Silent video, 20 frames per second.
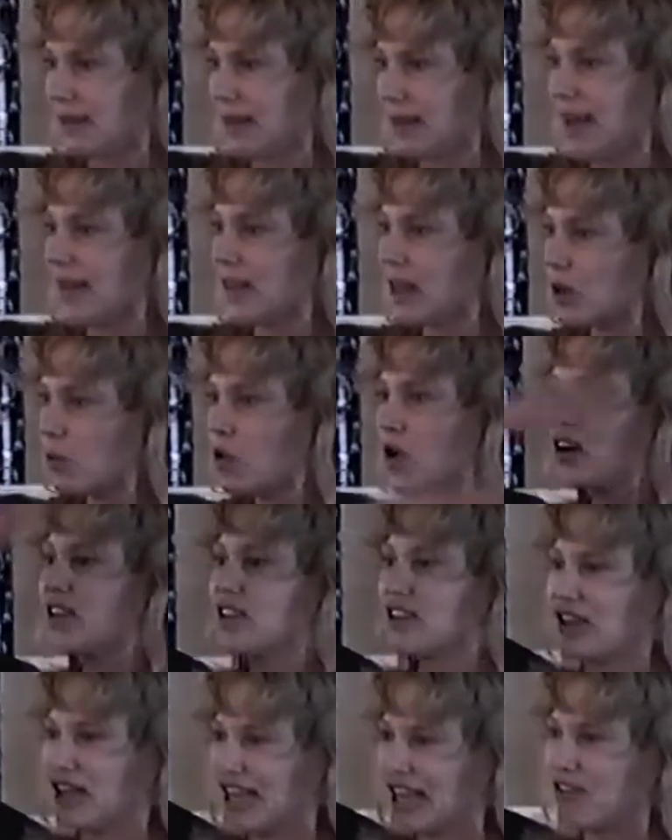and they work
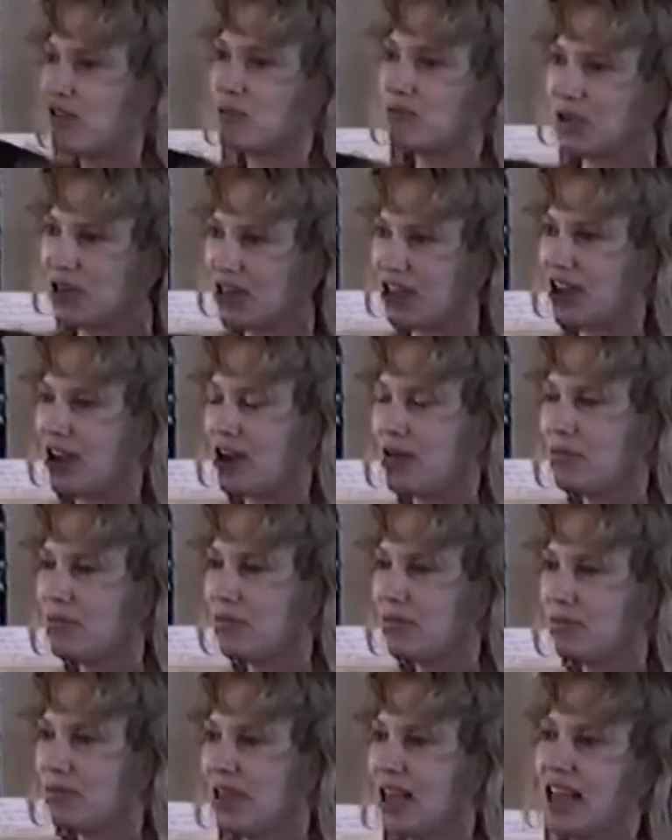till 11 p.m.
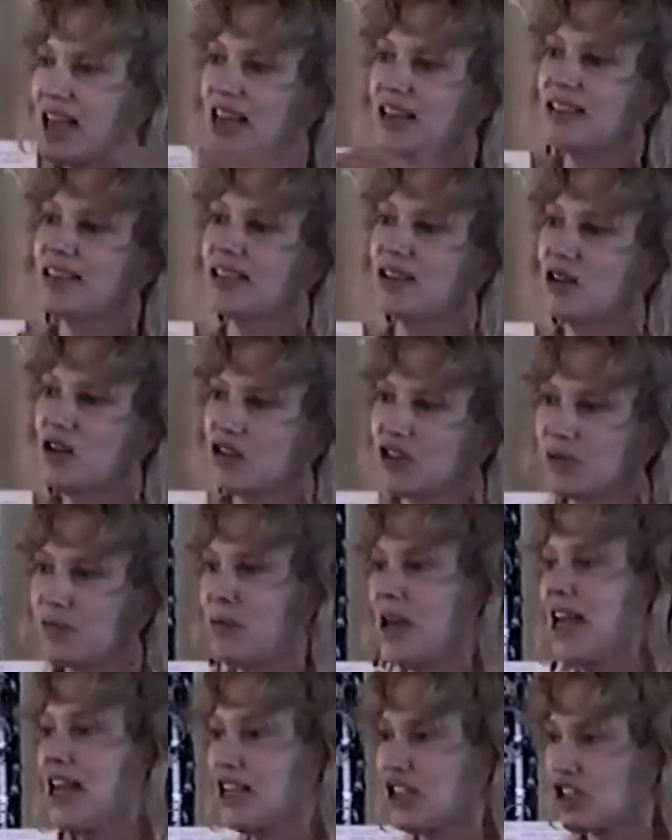They get a
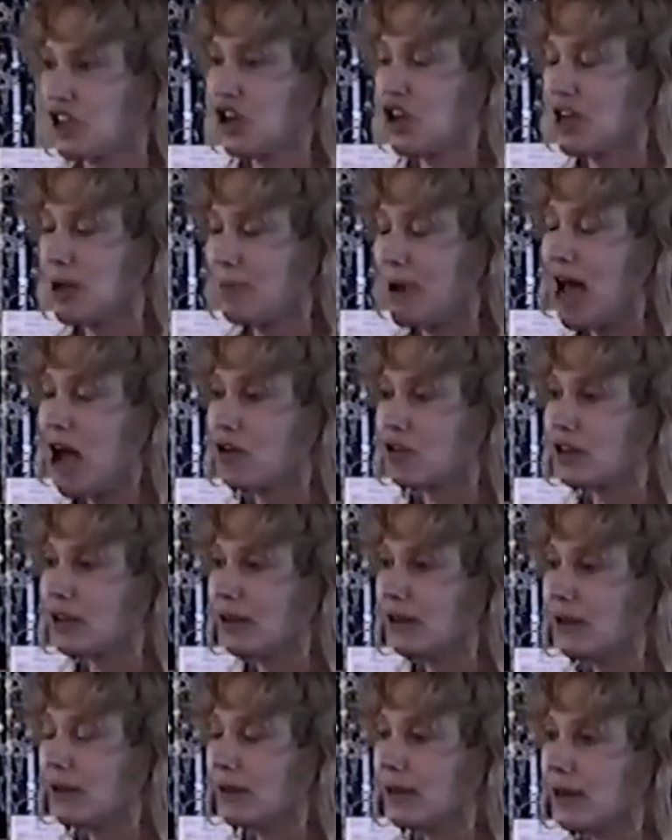paid a certain amount.
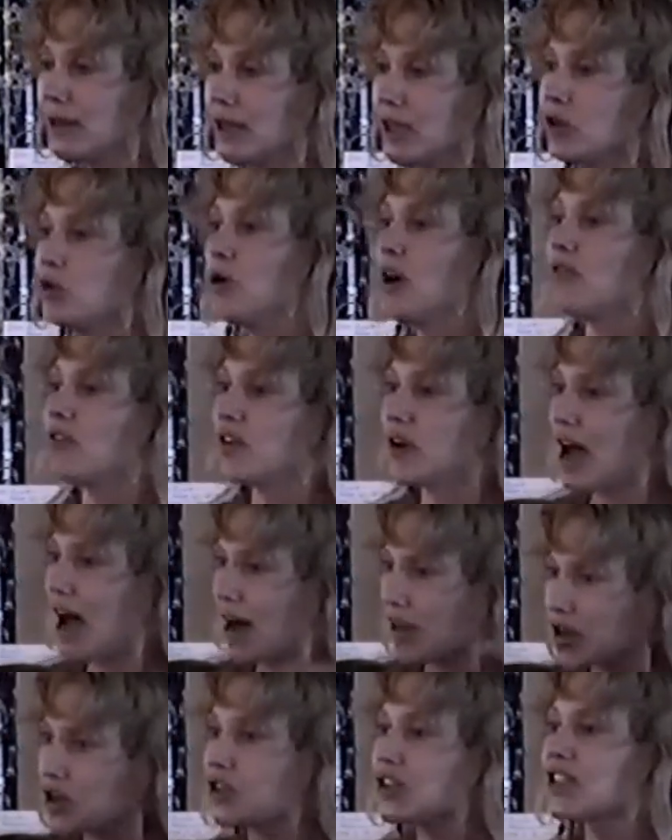You have
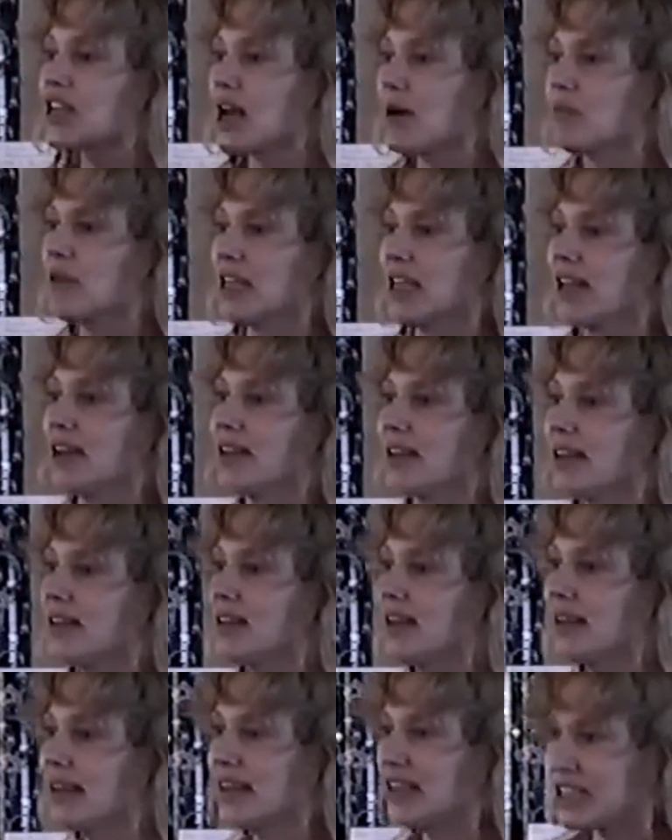others coming in
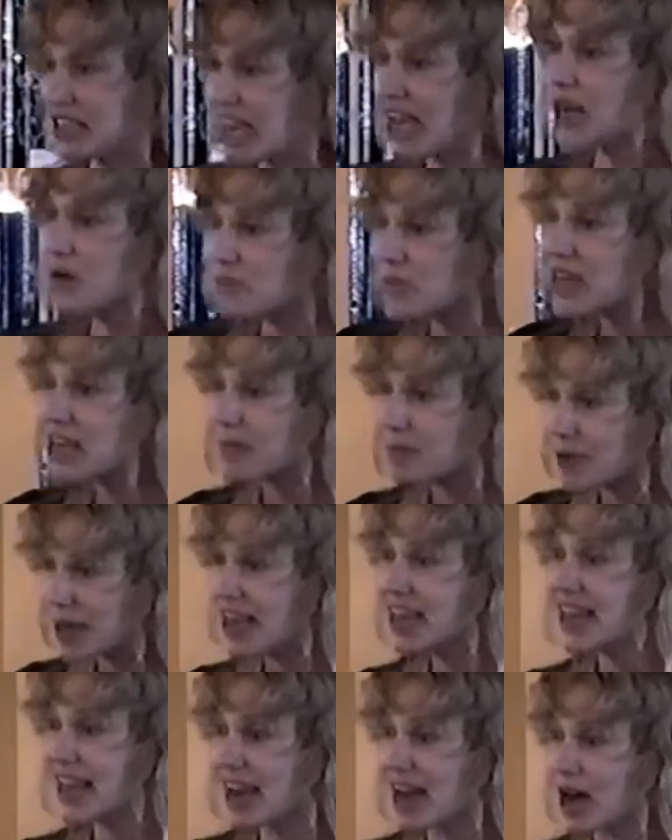at 10
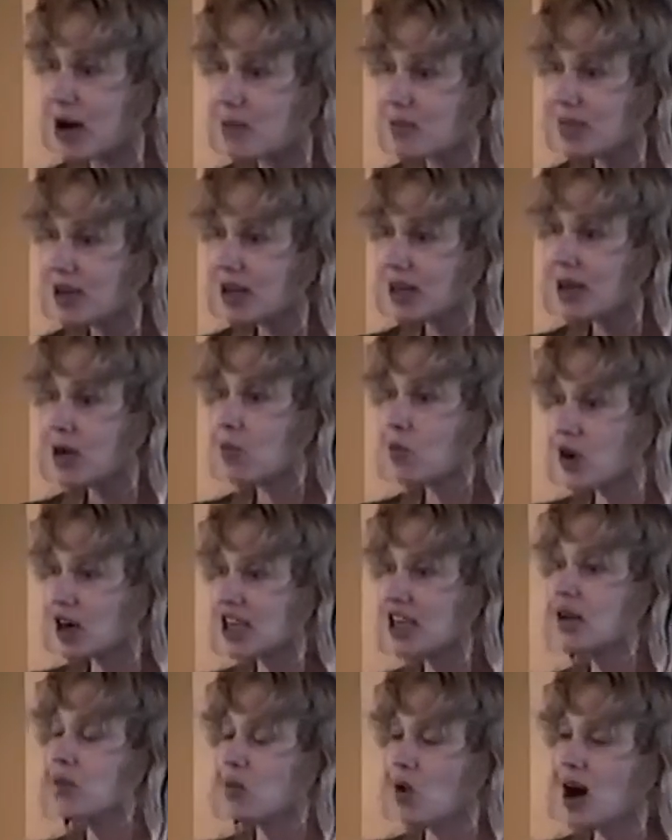p.m.,
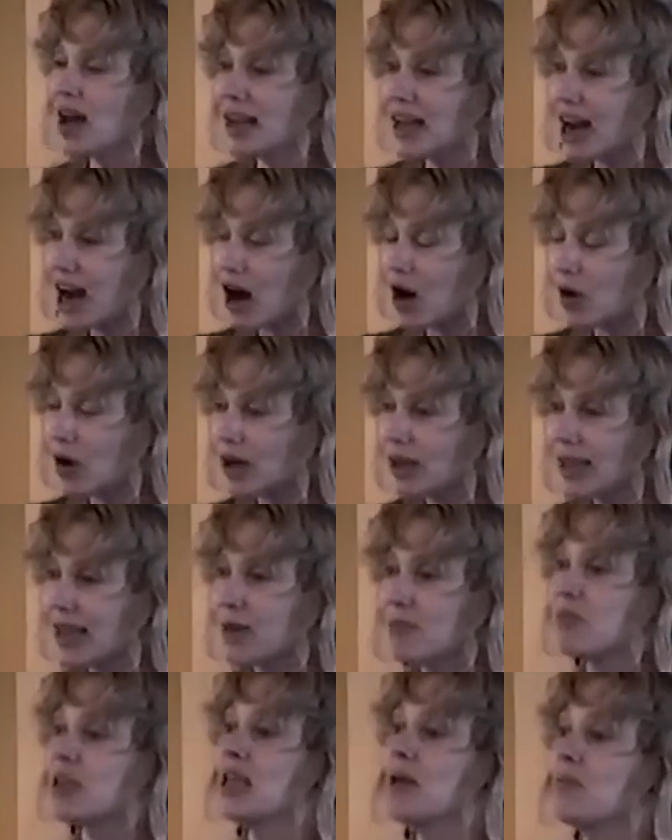working one hour,
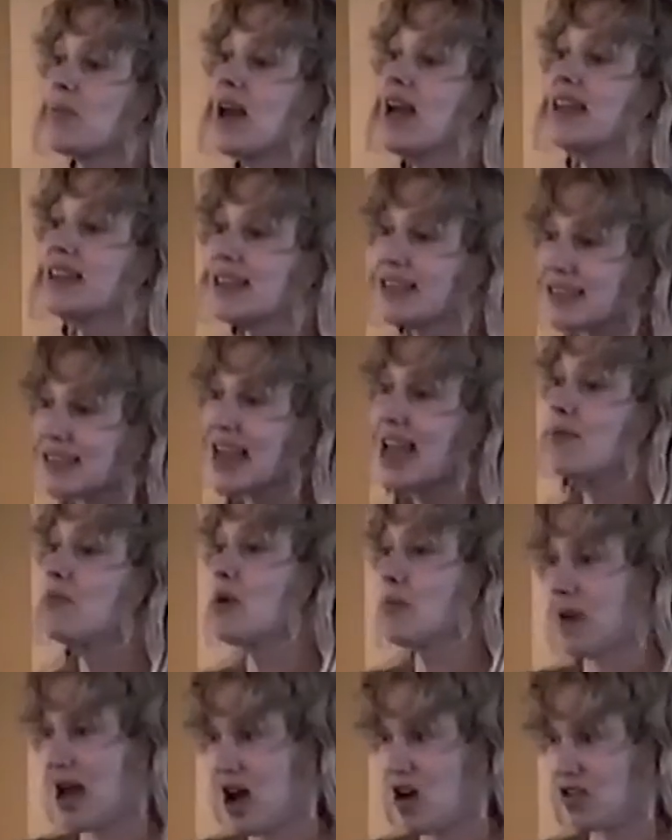and being paid the same
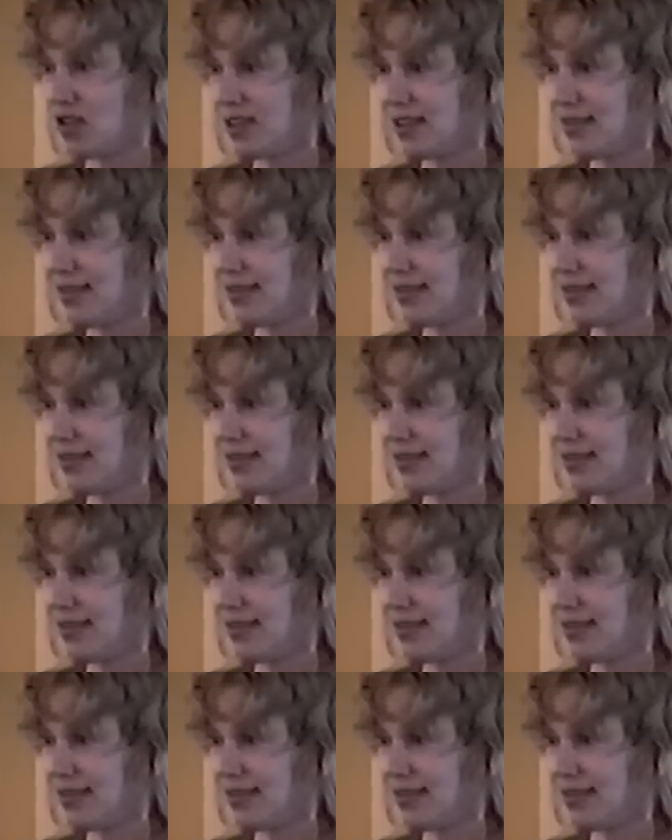amount.